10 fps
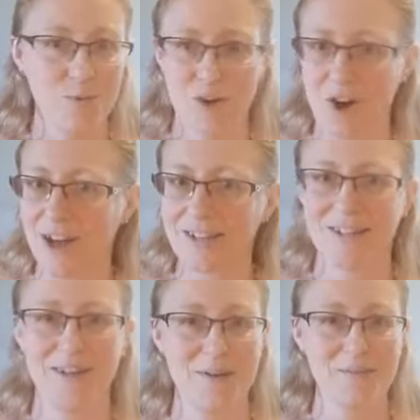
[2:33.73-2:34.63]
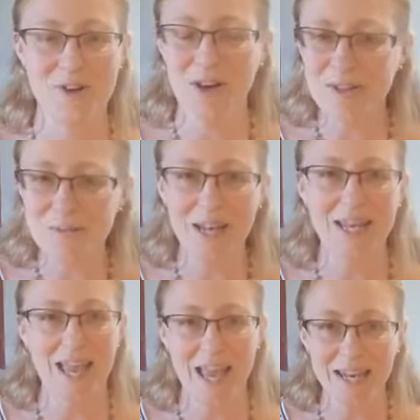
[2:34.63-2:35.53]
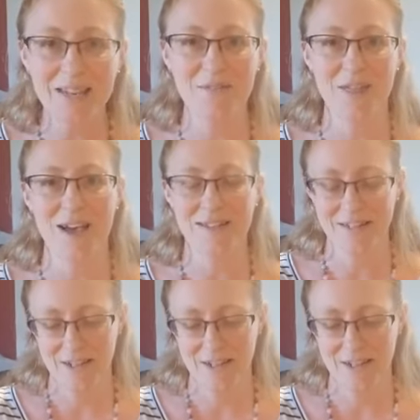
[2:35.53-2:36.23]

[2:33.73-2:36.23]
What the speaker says: not debating any of that.